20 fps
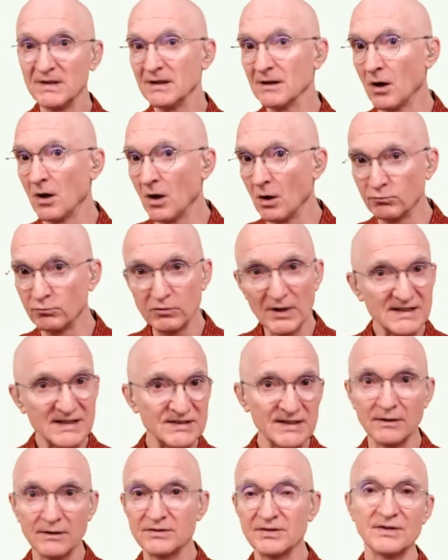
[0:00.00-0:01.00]
right
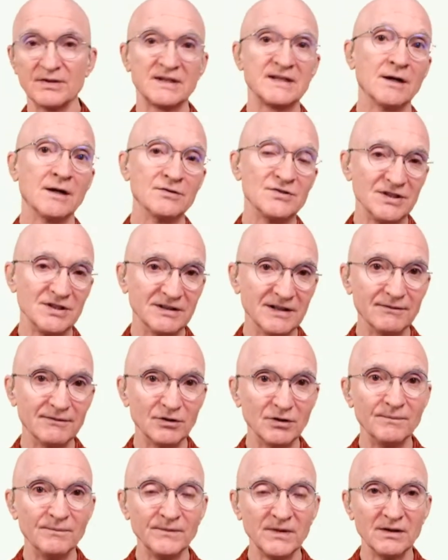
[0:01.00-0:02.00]
down to the county
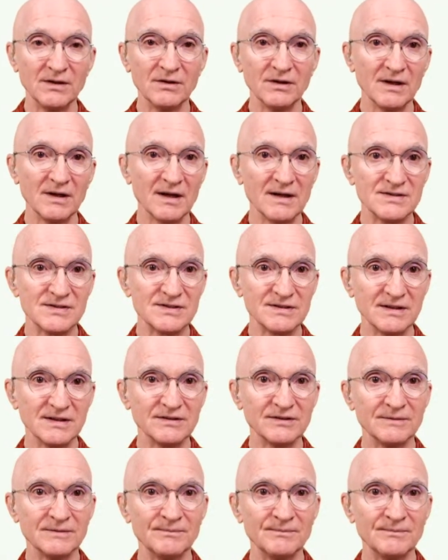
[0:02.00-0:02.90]
level in the United States.